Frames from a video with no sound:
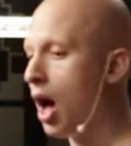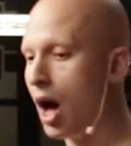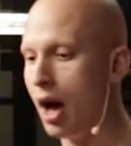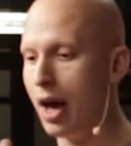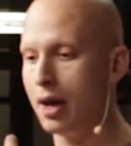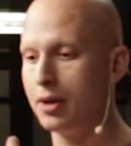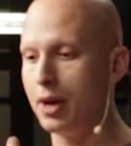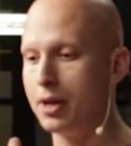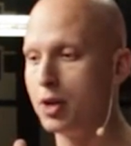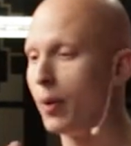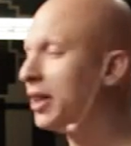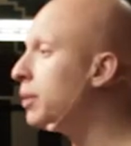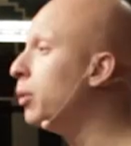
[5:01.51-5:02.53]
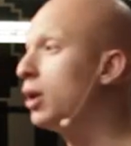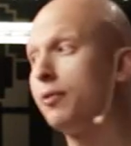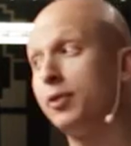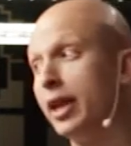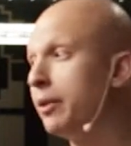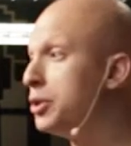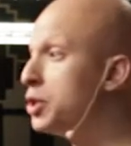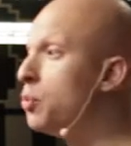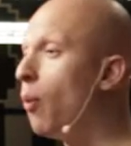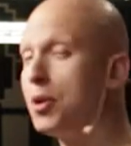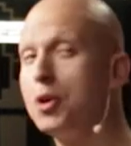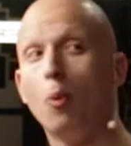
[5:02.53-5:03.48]
and you write them whatever languages
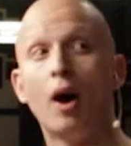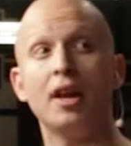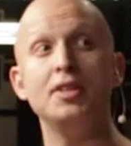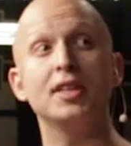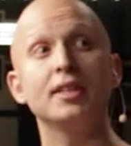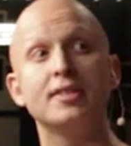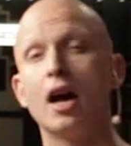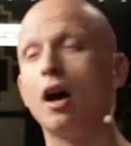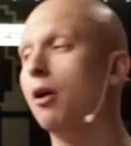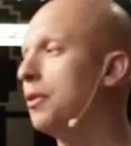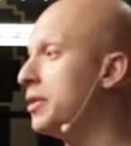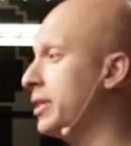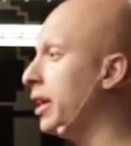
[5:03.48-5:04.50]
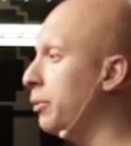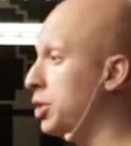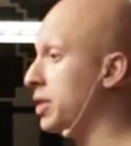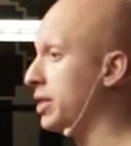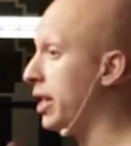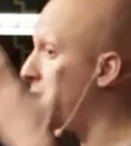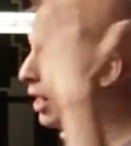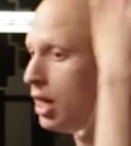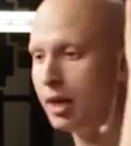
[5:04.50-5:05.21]
you want. As you can tell, there's languages like